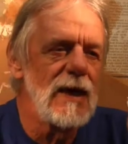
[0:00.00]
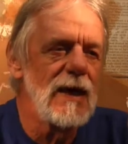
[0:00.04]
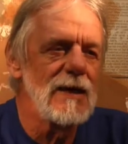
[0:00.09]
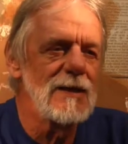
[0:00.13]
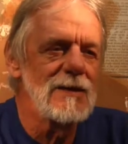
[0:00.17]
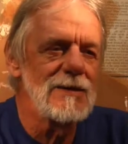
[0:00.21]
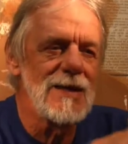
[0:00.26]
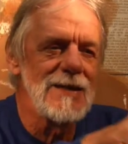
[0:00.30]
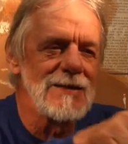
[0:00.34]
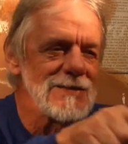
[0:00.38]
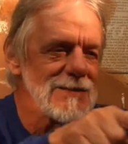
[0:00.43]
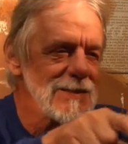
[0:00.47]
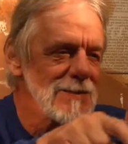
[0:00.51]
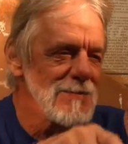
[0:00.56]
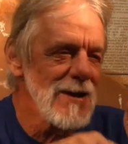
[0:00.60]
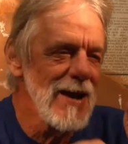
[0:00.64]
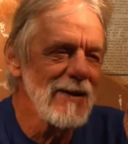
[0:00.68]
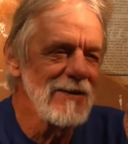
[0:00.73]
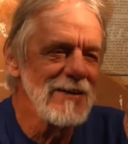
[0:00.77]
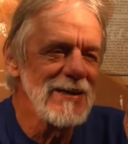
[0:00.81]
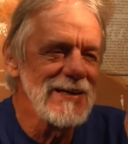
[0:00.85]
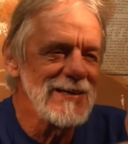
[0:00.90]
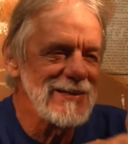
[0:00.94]
And, and
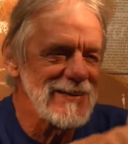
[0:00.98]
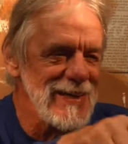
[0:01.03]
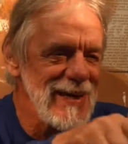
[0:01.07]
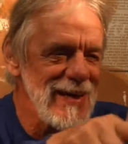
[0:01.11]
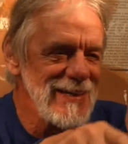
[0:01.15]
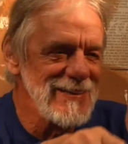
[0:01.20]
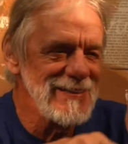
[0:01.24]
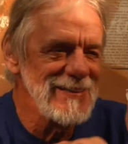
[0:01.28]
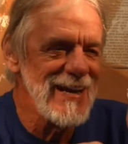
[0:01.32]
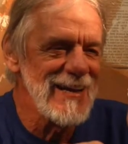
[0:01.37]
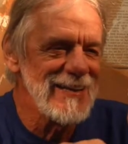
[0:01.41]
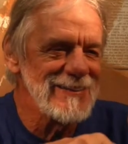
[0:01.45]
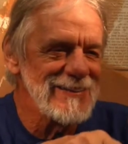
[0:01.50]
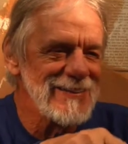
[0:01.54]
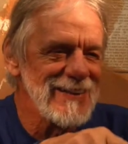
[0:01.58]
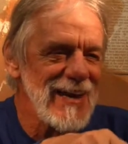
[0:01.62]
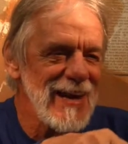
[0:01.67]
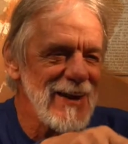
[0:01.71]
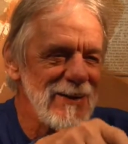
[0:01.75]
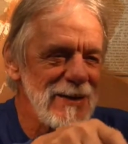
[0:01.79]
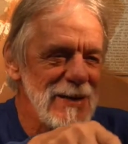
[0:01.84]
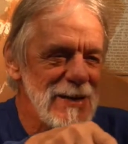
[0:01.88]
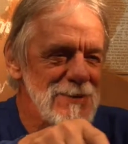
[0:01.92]
somehow he had contacted
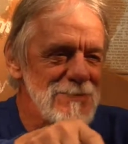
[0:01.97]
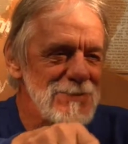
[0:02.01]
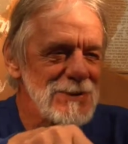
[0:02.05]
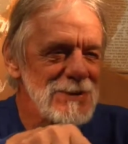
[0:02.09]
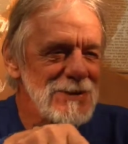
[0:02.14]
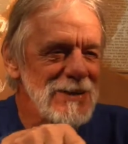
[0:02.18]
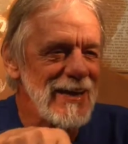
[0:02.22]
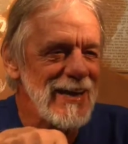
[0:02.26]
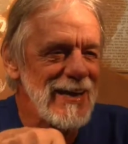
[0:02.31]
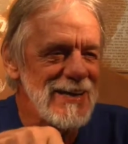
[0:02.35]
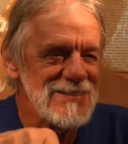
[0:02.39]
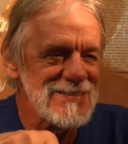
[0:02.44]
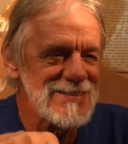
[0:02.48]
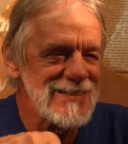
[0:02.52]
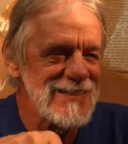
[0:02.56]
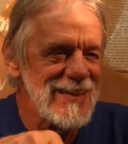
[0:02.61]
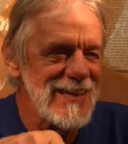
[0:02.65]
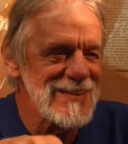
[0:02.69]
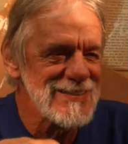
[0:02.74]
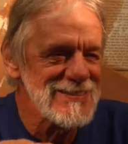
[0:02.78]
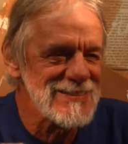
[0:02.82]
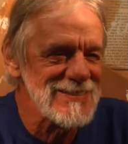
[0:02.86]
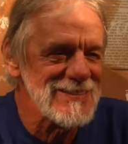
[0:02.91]
Al Haber at
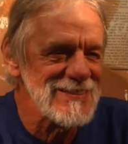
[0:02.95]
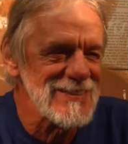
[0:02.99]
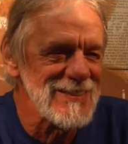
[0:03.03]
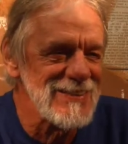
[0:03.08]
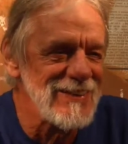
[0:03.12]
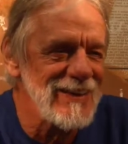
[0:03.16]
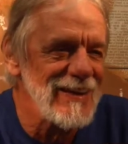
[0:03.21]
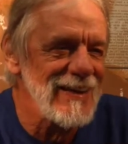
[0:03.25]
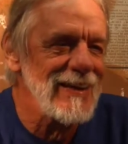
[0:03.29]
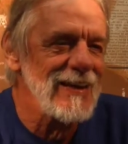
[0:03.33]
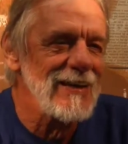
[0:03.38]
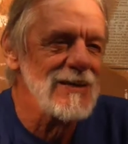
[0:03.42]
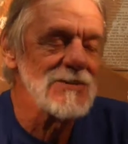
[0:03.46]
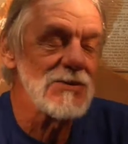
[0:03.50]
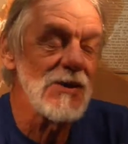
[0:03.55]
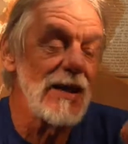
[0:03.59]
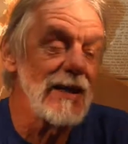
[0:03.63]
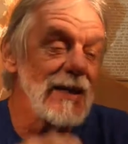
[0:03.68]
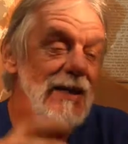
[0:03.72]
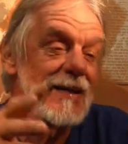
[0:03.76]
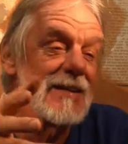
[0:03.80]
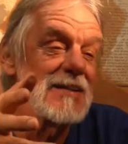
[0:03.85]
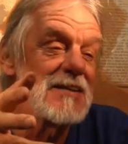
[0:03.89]
SDS to see it. So
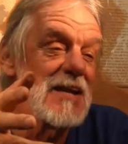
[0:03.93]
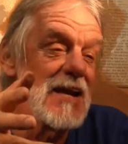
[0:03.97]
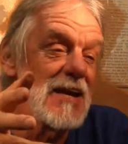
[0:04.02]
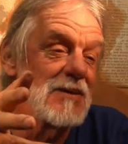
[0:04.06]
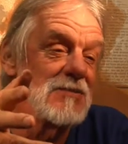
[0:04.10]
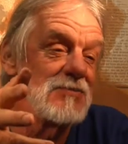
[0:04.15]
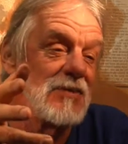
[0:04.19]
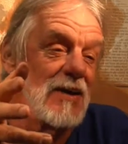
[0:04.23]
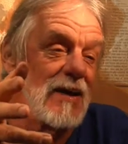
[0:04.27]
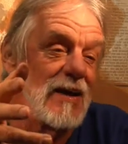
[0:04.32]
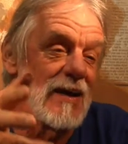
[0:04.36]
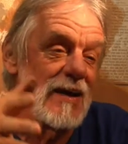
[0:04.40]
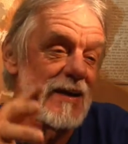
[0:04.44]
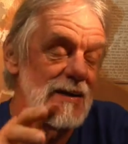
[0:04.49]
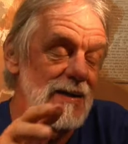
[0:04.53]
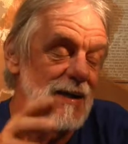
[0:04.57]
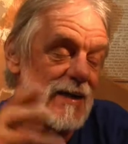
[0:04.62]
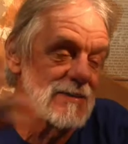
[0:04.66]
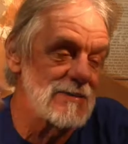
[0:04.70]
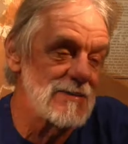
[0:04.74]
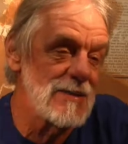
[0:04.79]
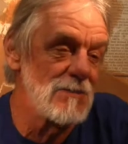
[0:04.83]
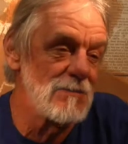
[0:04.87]
I got identified
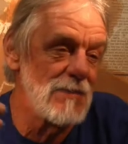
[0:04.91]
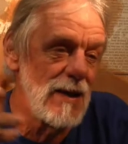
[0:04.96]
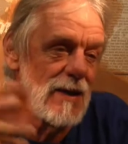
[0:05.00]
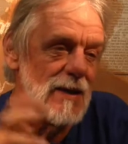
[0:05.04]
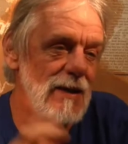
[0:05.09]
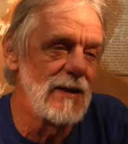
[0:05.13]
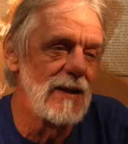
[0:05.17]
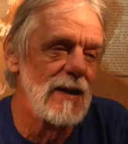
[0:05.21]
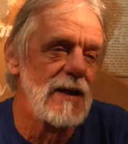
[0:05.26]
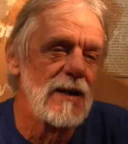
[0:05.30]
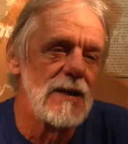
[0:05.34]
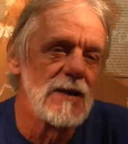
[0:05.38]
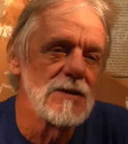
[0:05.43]
as somebody.